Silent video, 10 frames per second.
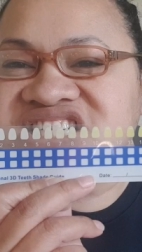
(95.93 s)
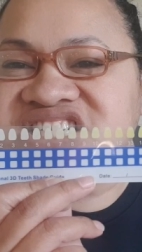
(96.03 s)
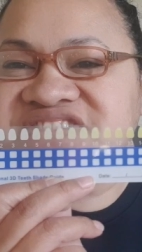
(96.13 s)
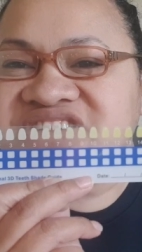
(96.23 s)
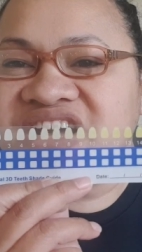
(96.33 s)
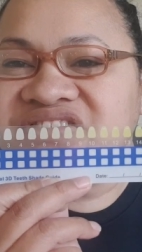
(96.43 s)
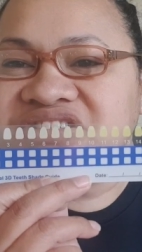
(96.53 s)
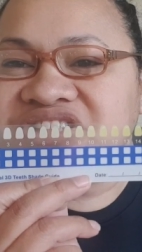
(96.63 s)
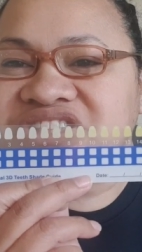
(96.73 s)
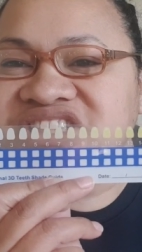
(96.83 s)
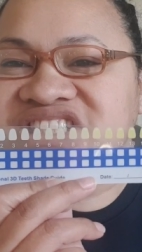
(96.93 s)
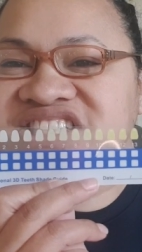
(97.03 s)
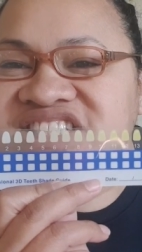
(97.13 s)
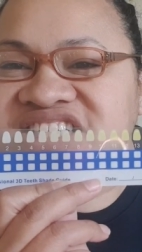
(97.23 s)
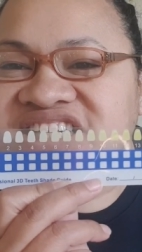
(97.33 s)
a 5 or 6,
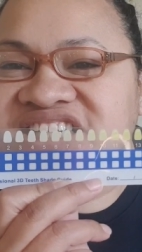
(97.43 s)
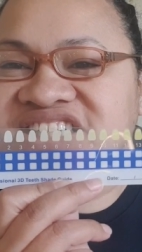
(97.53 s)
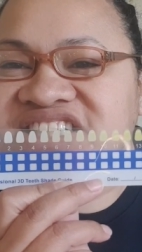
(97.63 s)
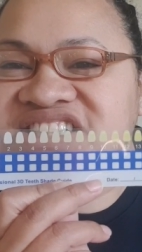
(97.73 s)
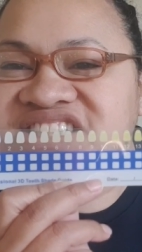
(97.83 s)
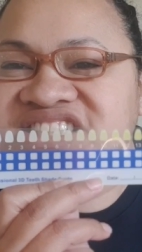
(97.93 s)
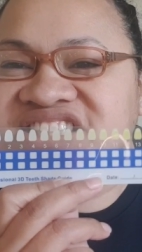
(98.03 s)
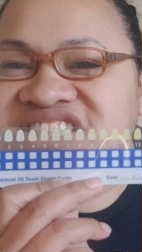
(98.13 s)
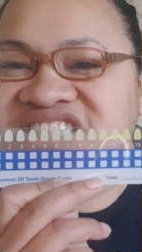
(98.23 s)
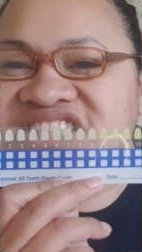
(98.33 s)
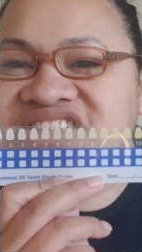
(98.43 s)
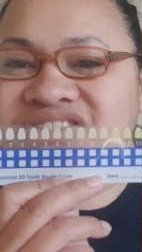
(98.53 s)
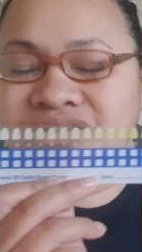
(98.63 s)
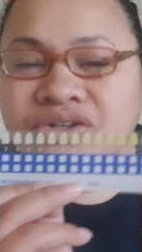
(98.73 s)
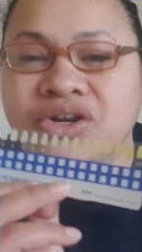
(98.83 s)
yeah?
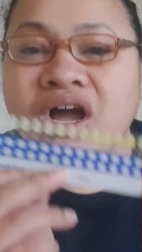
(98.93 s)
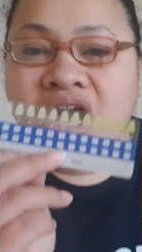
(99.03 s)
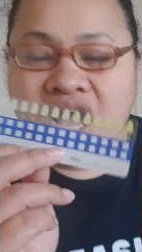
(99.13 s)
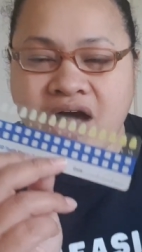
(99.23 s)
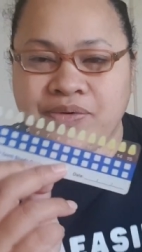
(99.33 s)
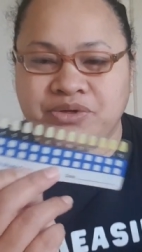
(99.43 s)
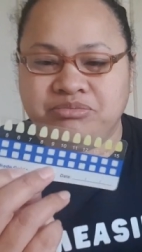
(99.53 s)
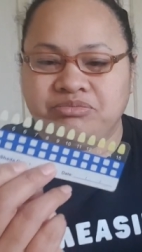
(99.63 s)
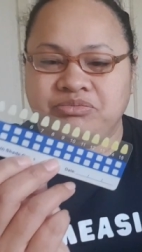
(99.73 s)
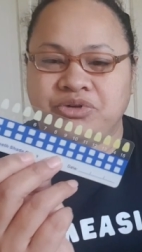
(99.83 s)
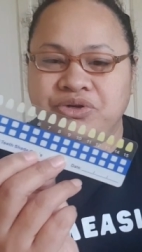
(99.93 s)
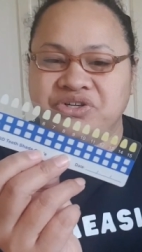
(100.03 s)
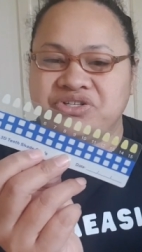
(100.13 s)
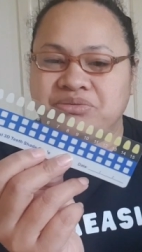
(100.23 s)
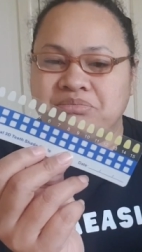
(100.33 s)
So I would
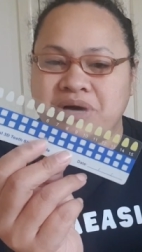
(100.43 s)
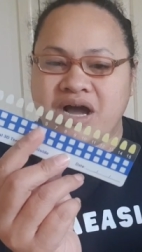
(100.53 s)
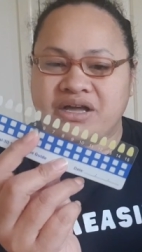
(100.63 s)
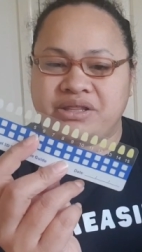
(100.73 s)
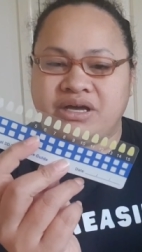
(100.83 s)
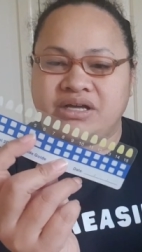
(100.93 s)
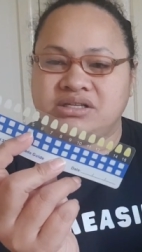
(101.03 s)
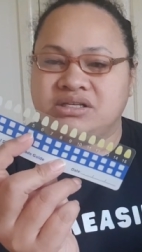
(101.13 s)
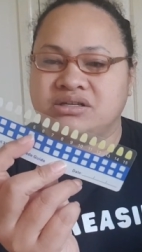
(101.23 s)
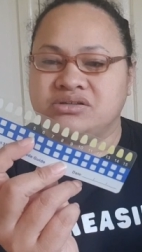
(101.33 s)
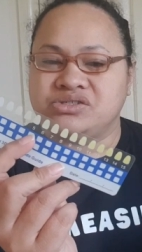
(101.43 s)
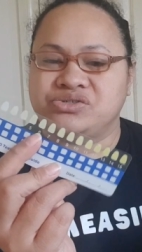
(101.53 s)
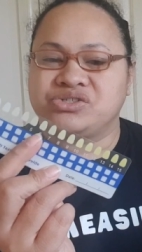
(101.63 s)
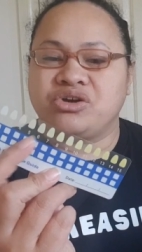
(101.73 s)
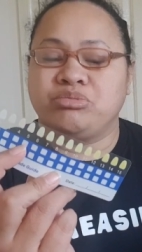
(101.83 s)
going to mark that. So
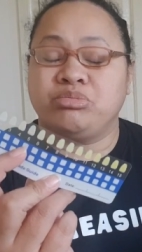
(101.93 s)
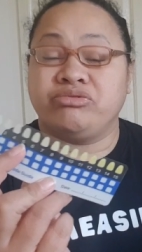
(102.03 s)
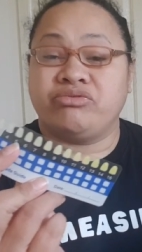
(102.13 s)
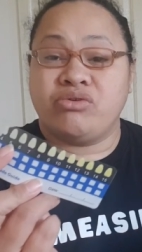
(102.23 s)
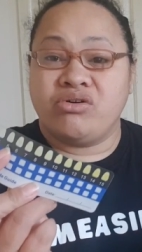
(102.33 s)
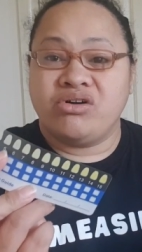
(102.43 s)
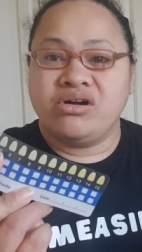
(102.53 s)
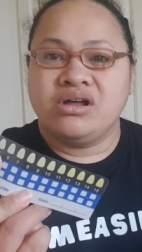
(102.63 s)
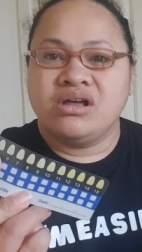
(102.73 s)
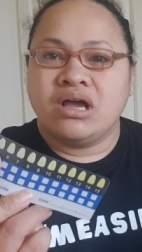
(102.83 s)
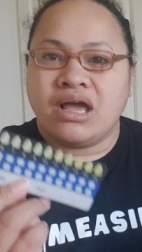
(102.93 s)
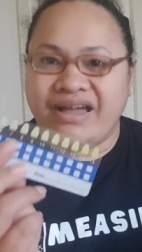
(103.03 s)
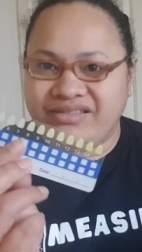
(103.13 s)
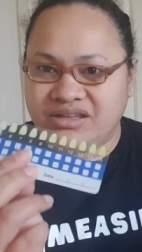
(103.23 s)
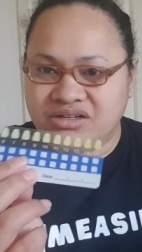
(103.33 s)
it's got a before
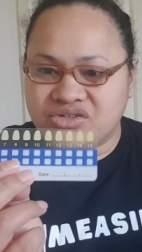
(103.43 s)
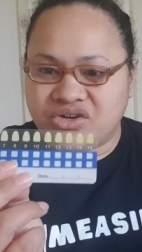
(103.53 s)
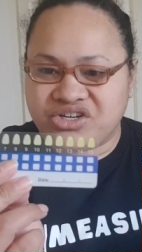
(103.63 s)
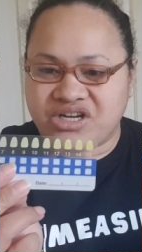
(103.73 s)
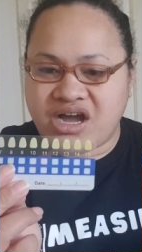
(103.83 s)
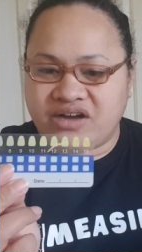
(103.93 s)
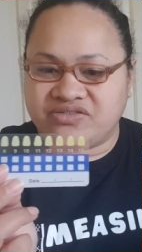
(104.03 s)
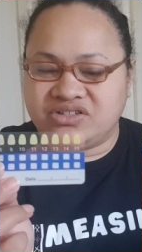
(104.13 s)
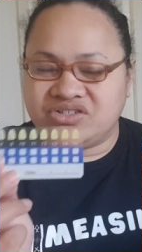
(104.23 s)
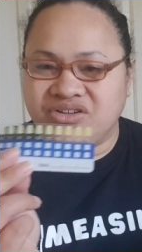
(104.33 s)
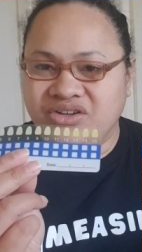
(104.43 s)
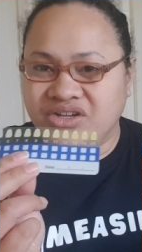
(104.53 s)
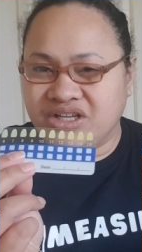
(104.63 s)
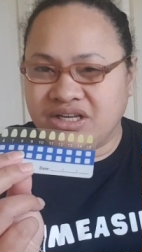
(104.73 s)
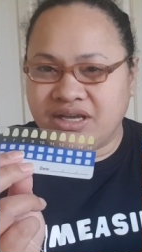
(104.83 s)
and then it's got an after, so you
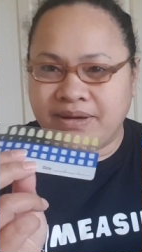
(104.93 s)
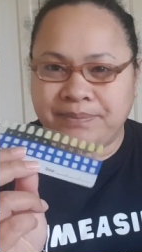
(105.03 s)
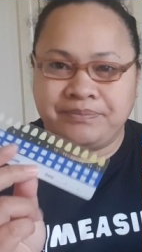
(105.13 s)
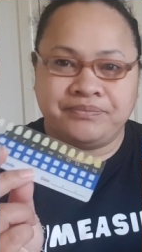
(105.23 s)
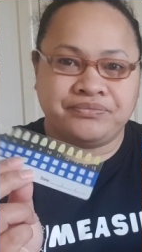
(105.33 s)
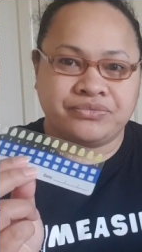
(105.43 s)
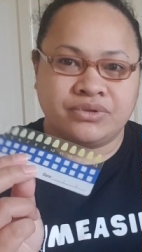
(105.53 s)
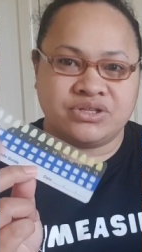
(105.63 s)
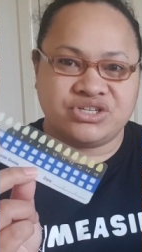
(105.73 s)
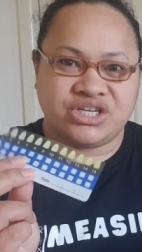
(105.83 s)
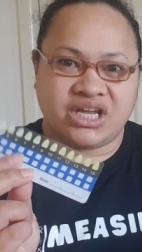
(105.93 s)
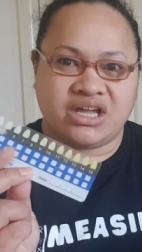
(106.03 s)
can check